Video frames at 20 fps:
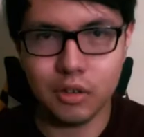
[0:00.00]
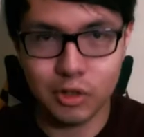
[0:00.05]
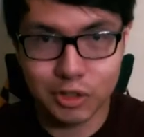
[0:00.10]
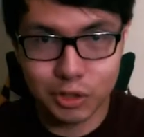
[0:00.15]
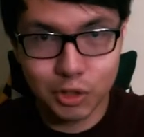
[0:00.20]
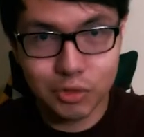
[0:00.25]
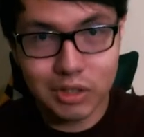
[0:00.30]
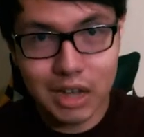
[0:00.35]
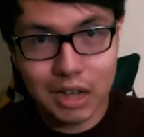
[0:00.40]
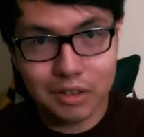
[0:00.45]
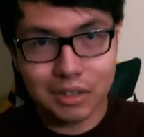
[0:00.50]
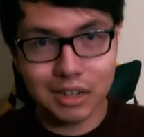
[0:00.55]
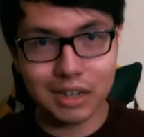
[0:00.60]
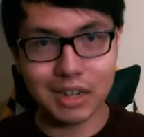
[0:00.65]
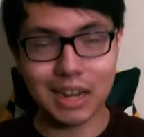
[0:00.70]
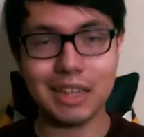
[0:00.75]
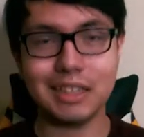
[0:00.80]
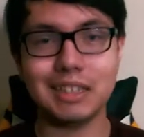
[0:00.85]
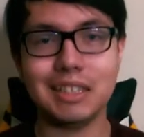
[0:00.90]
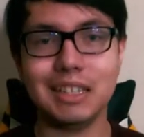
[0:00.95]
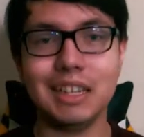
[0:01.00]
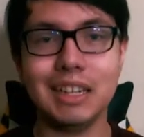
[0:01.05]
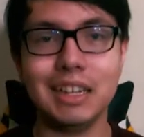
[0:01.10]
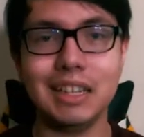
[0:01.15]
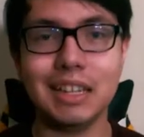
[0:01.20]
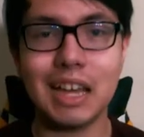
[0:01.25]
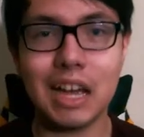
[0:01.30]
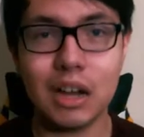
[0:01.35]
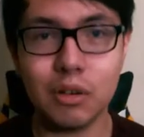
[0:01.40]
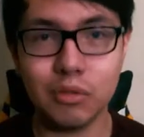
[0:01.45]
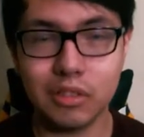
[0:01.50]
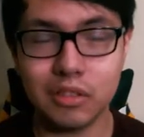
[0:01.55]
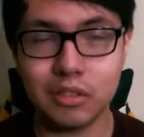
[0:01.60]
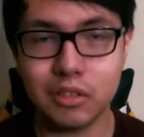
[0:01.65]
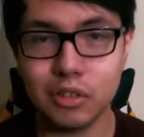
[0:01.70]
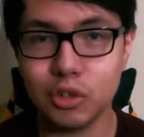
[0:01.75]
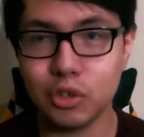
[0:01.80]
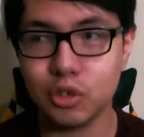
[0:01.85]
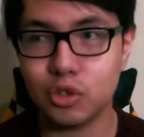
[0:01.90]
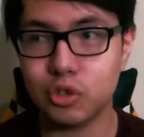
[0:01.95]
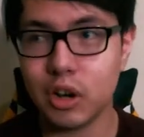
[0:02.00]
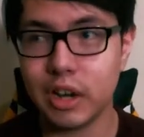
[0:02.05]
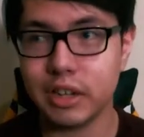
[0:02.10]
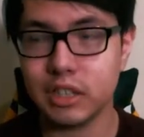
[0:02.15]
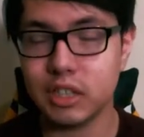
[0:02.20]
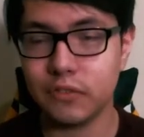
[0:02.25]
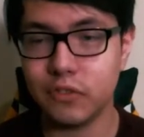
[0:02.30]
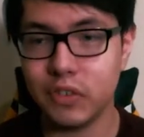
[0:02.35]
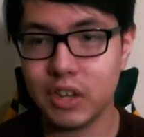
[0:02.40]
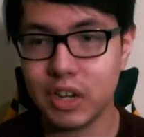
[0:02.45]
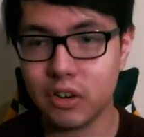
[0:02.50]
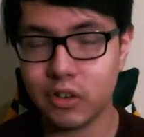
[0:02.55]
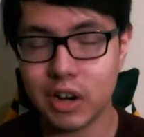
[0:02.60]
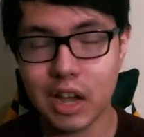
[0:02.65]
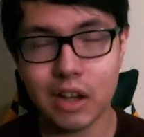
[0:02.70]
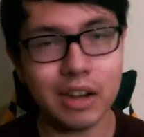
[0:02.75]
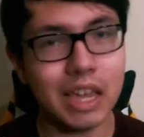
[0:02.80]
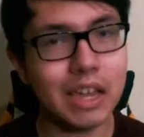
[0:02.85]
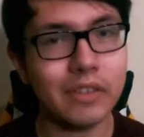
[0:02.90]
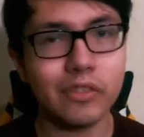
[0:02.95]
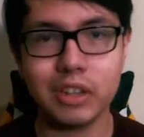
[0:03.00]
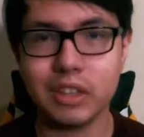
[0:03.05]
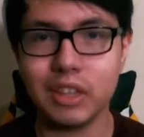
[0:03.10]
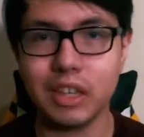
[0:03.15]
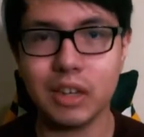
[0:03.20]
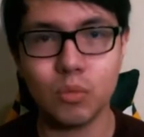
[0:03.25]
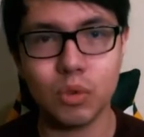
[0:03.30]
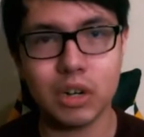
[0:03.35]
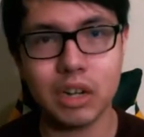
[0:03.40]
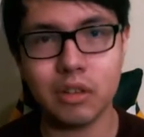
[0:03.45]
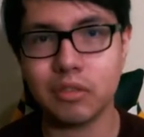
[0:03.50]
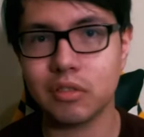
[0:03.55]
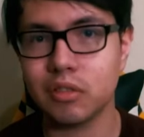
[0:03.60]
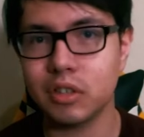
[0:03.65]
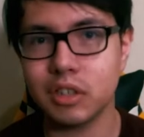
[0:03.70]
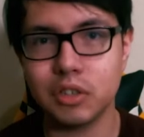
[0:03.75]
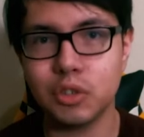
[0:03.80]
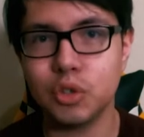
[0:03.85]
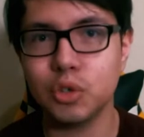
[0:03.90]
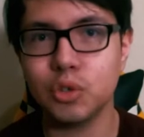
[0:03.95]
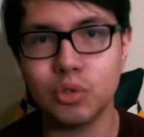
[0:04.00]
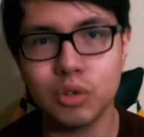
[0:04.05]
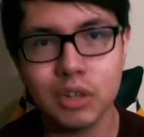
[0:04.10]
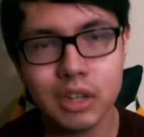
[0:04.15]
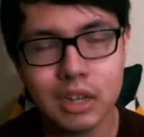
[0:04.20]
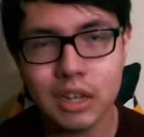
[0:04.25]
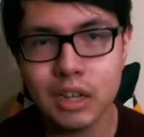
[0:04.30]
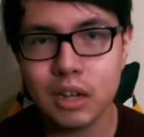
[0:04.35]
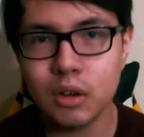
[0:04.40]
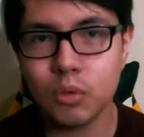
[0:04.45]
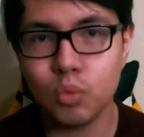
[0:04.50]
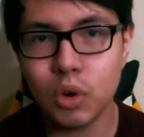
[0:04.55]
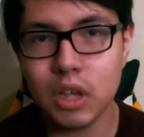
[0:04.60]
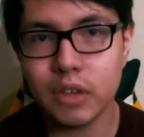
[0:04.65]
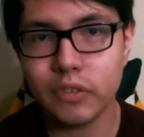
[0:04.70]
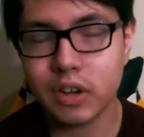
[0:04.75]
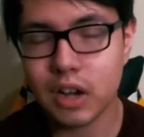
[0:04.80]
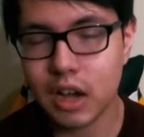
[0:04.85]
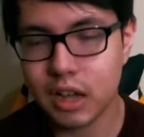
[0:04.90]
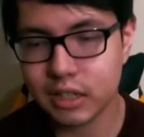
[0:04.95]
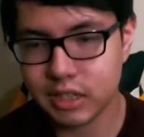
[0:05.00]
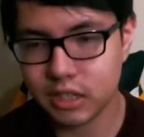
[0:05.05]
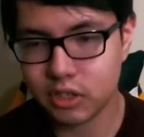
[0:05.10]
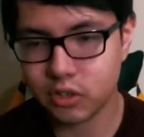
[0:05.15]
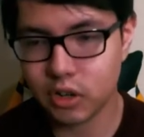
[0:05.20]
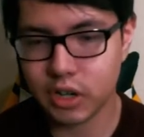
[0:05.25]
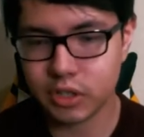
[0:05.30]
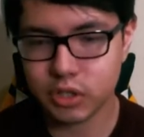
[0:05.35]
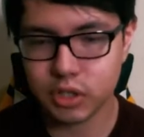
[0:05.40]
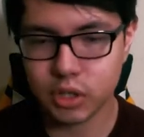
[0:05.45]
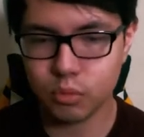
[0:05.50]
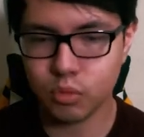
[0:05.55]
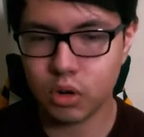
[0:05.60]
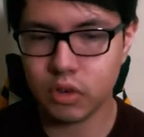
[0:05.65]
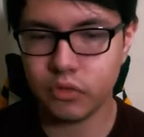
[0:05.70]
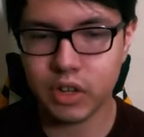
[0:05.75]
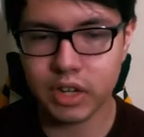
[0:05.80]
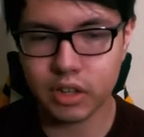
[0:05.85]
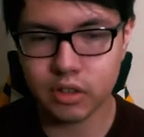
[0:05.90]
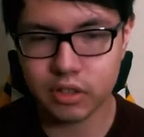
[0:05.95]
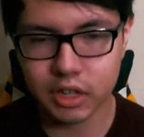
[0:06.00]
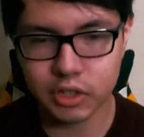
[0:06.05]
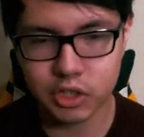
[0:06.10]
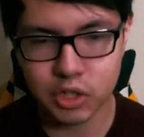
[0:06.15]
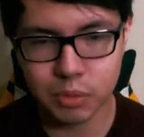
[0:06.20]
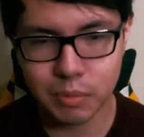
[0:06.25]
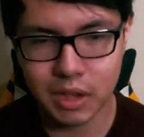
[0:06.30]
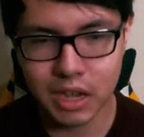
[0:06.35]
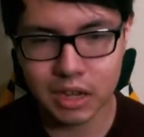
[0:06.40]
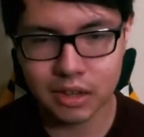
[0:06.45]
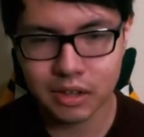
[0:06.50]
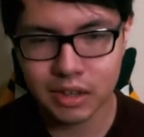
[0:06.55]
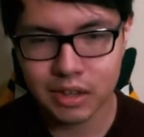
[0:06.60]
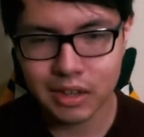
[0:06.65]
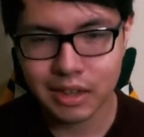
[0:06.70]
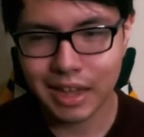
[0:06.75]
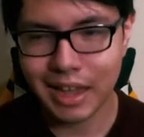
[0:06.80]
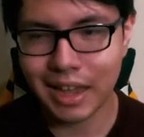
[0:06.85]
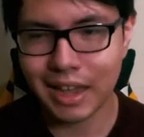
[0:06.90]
So in 2018, I was still trying to figure out everything, what I was going to do with content creation, what videos I should make.